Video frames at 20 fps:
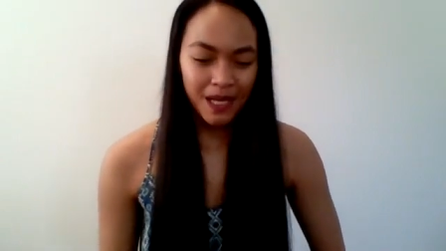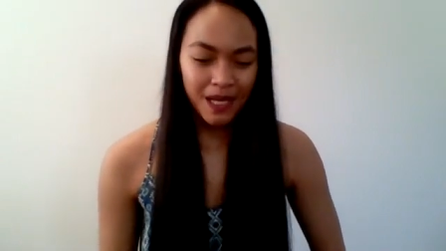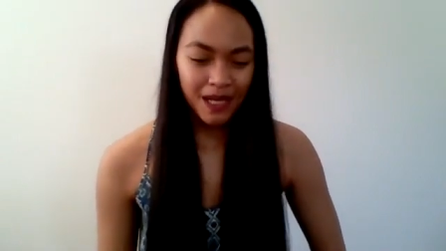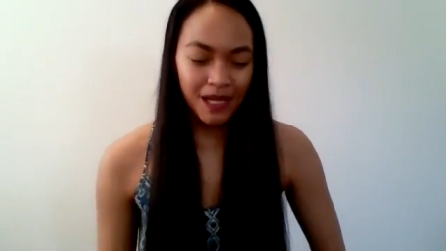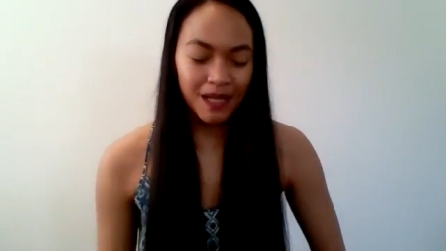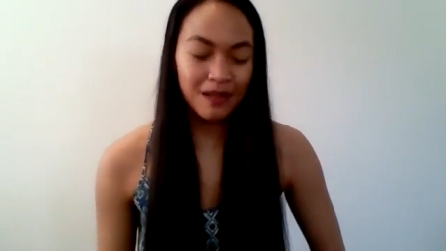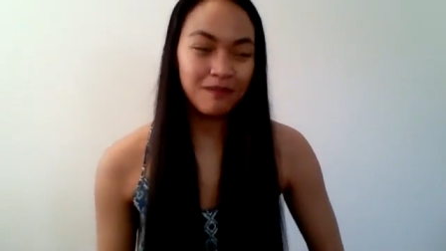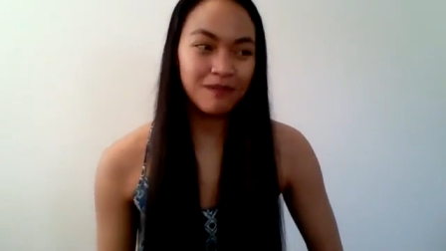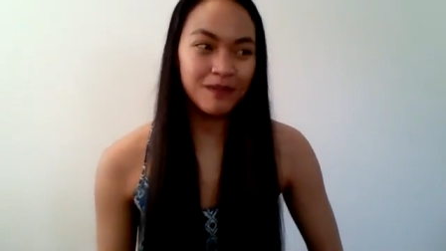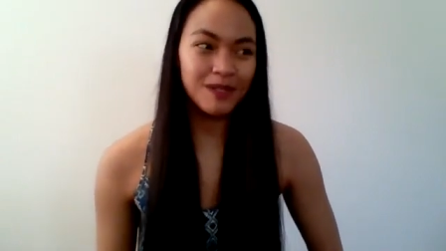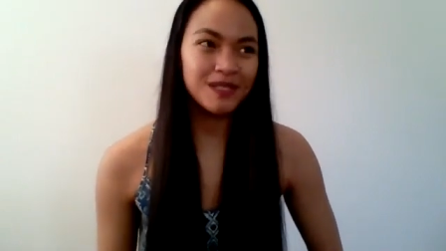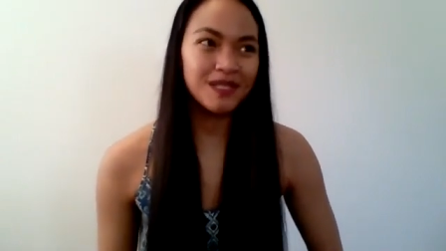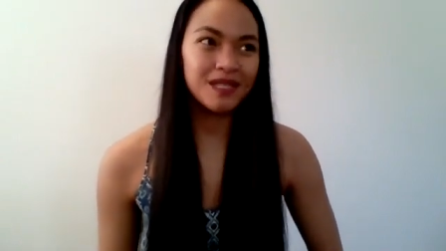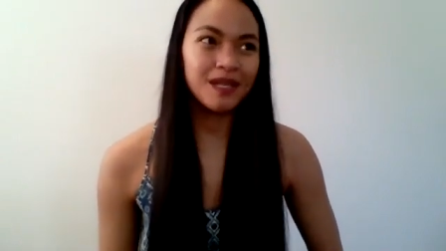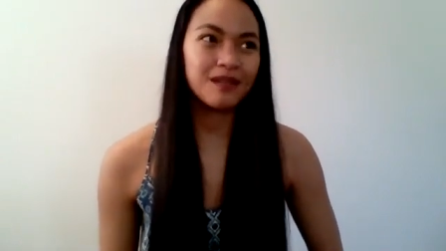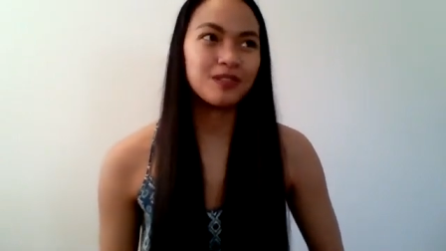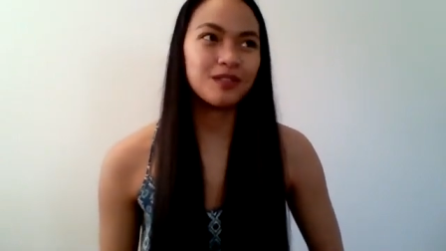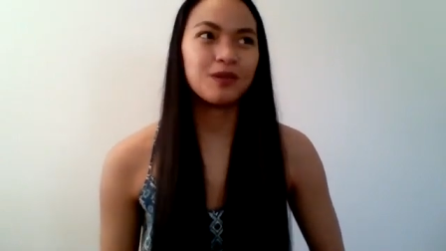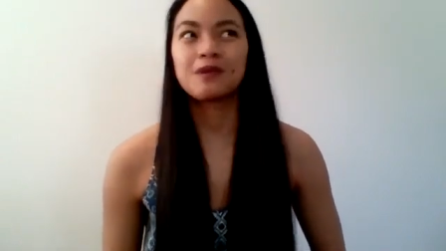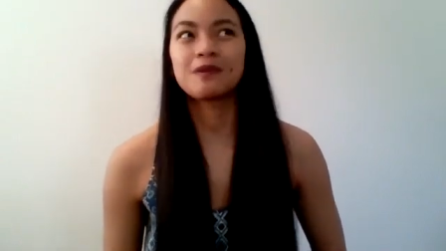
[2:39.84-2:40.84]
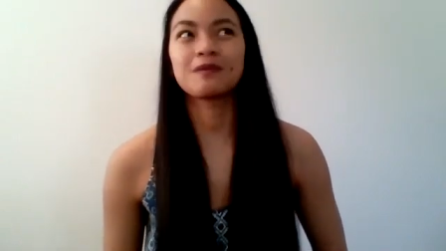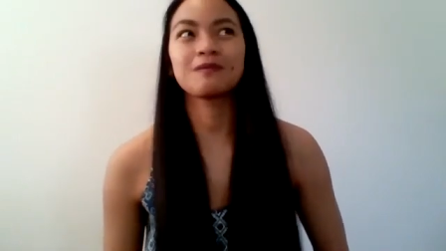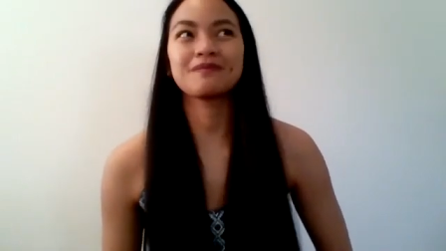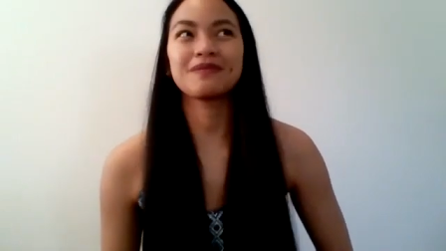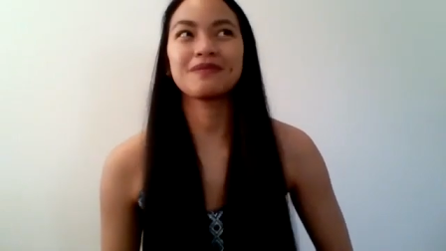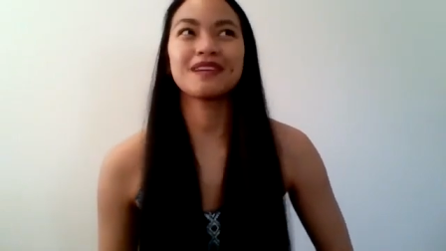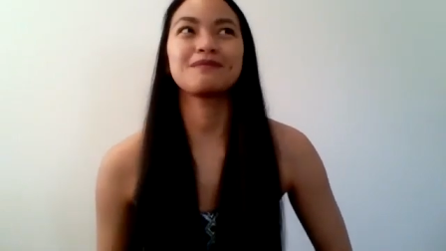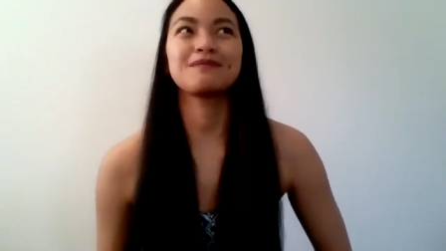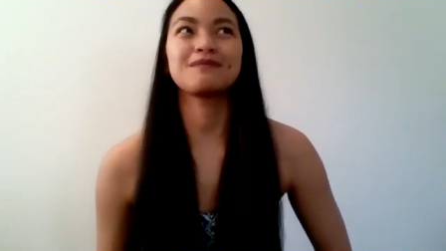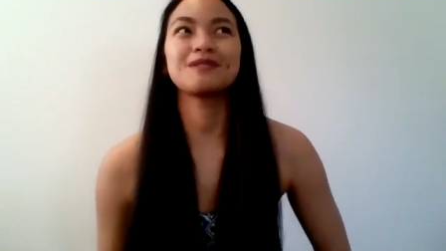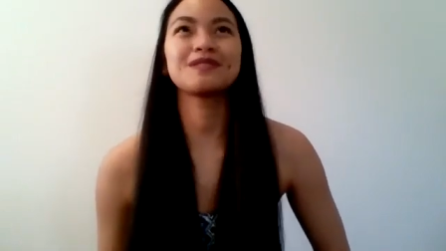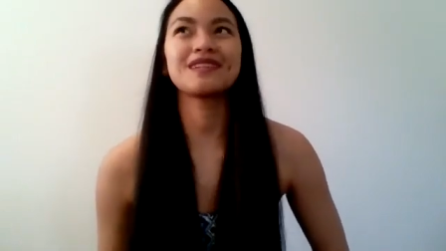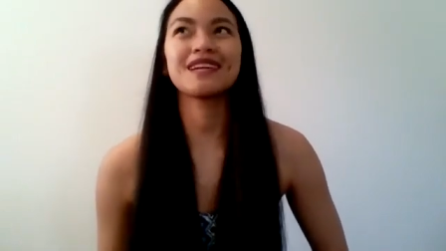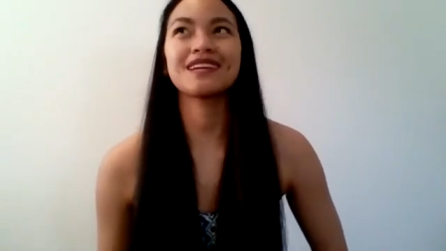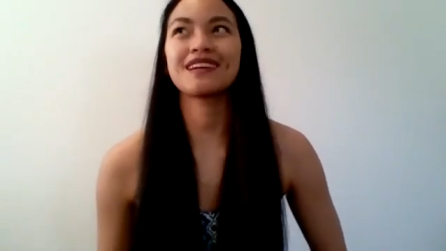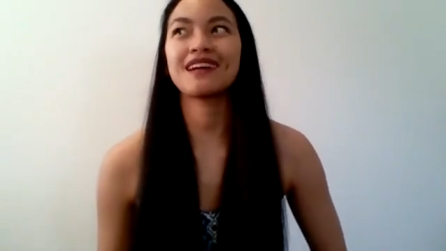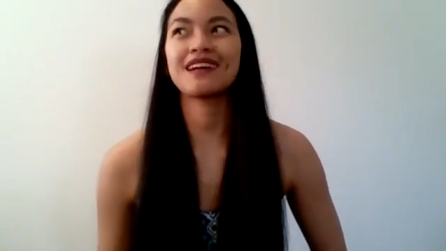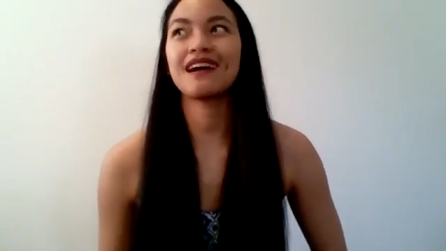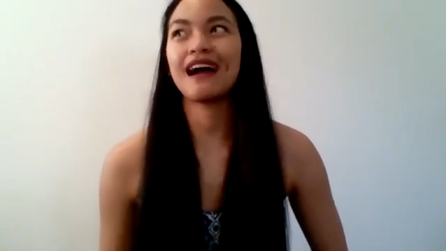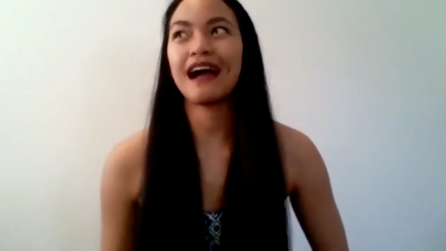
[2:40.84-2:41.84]
In music, doing playing
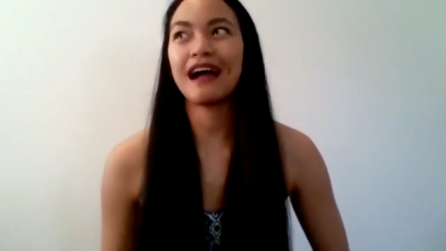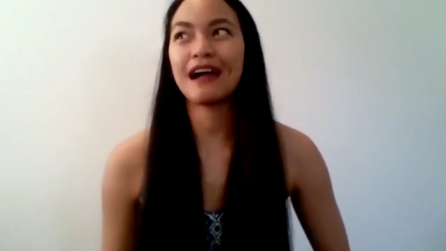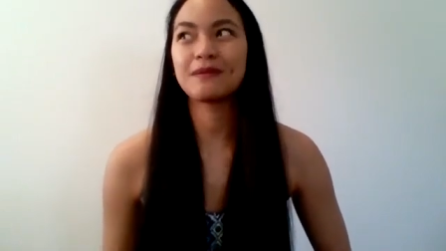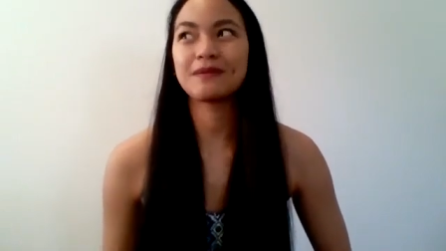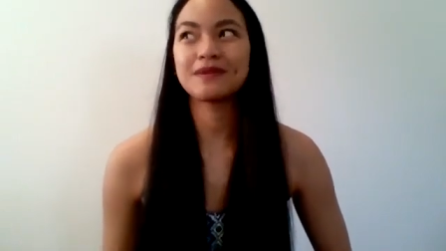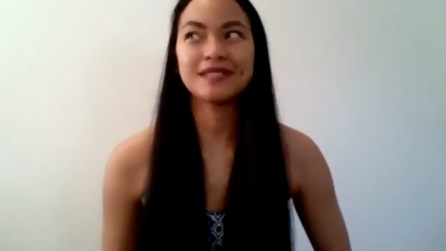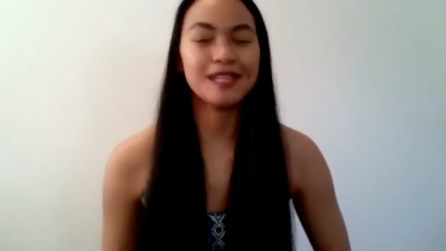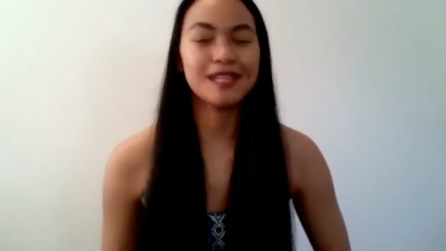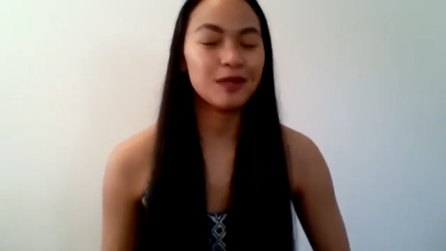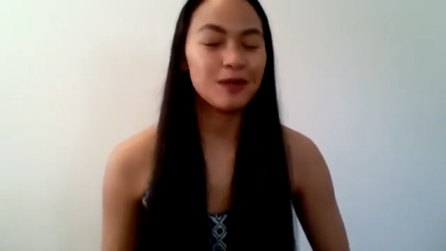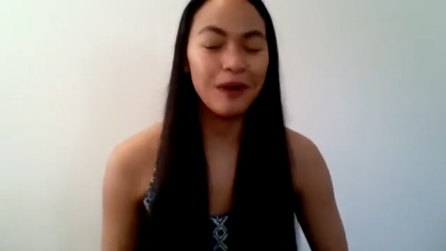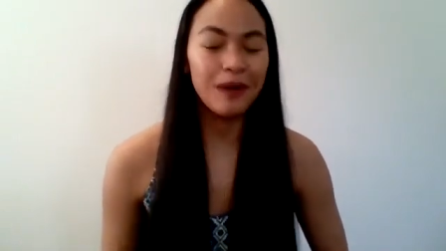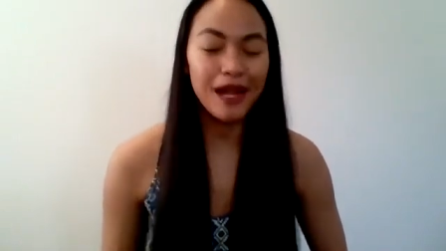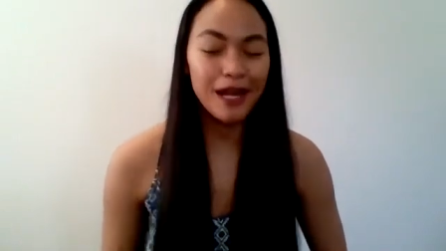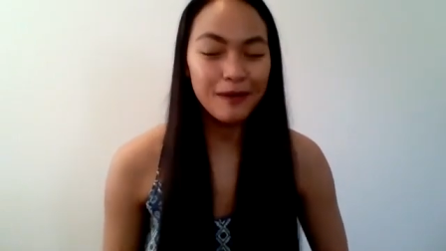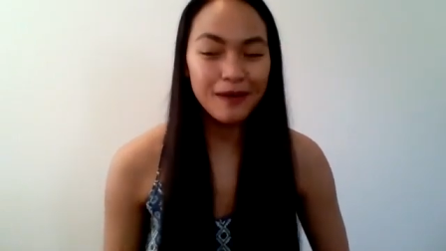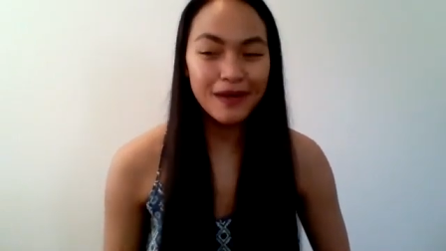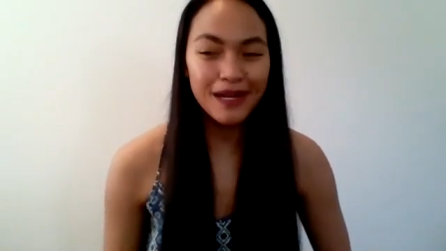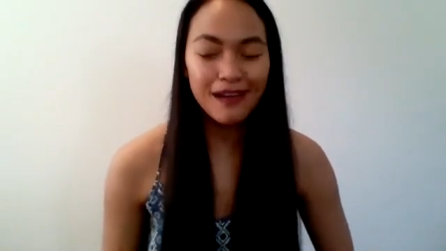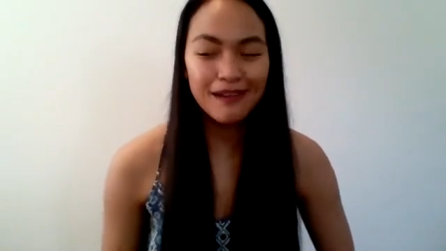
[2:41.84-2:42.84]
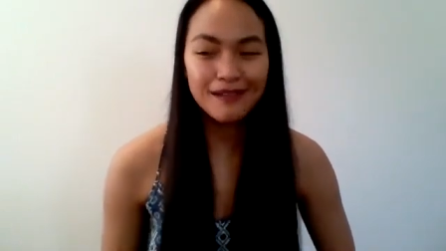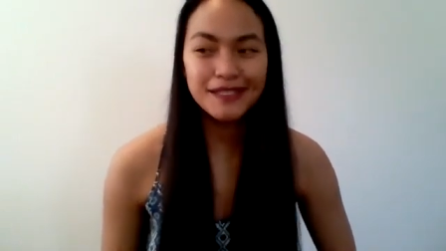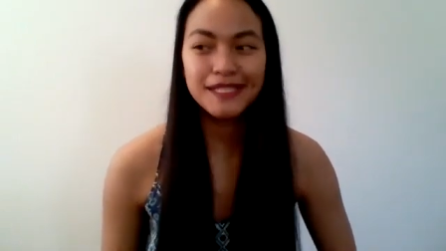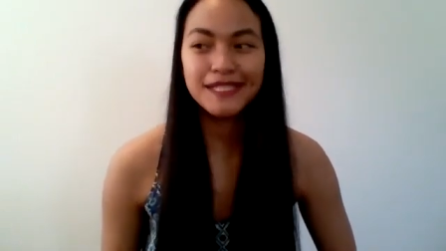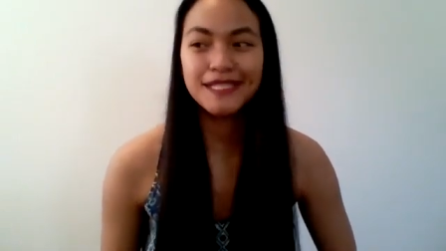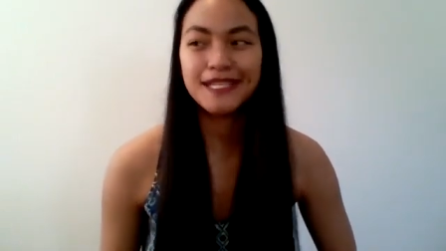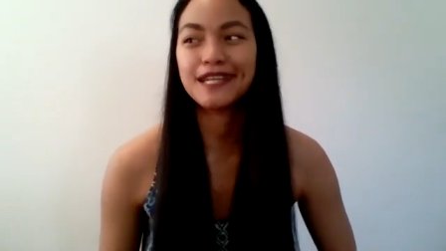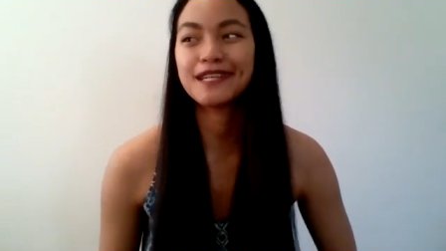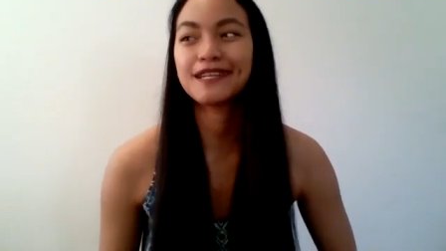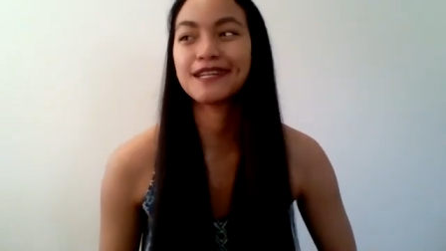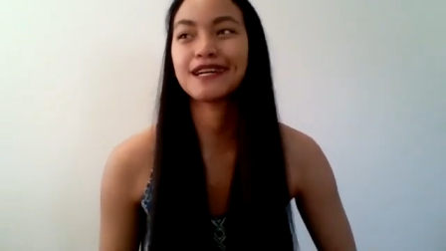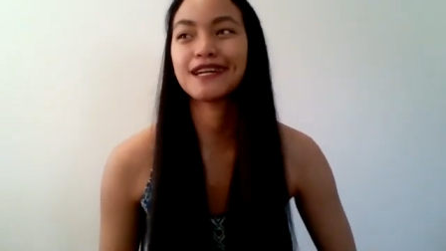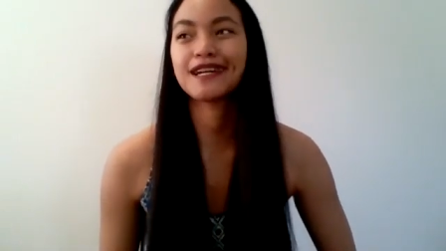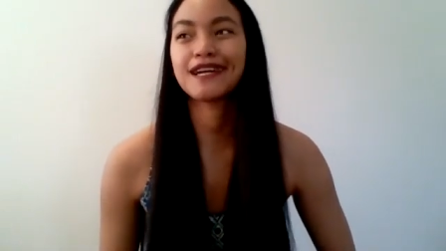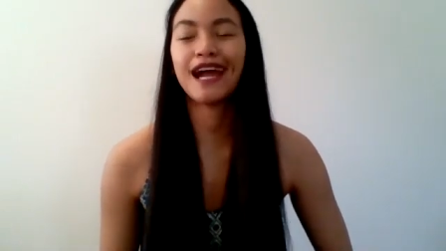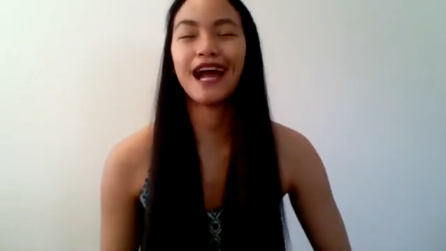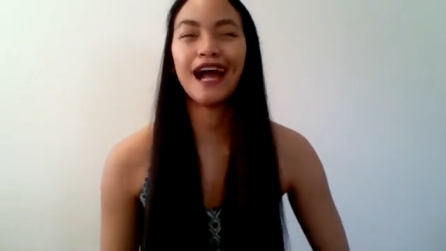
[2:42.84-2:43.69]
music, I was in choir when I was younger.